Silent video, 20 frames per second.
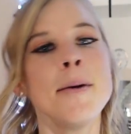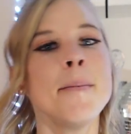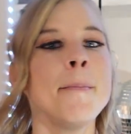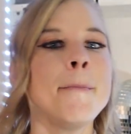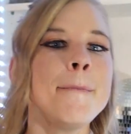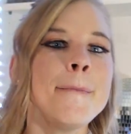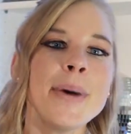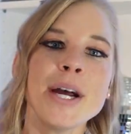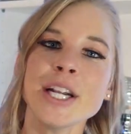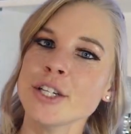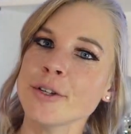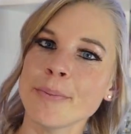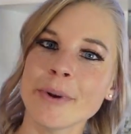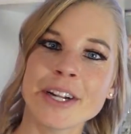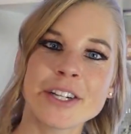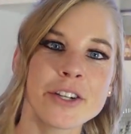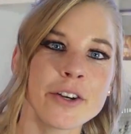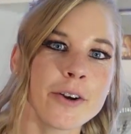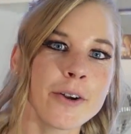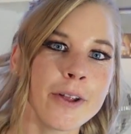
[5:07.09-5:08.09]
much,
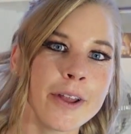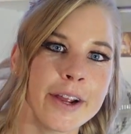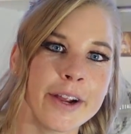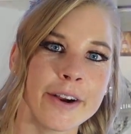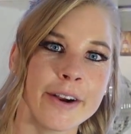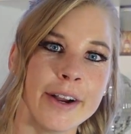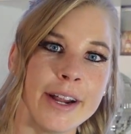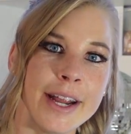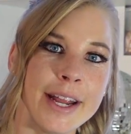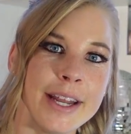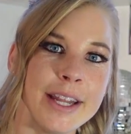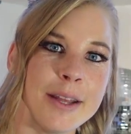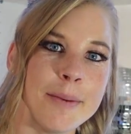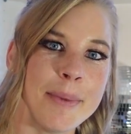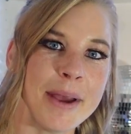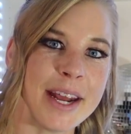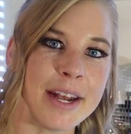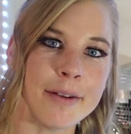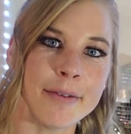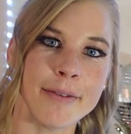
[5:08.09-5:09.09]
much earlier in the
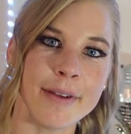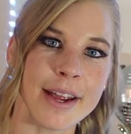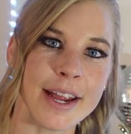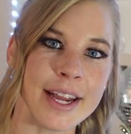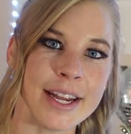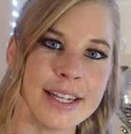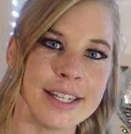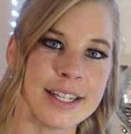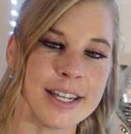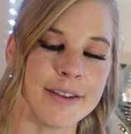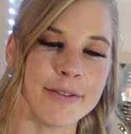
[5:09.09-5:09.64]
beta phase.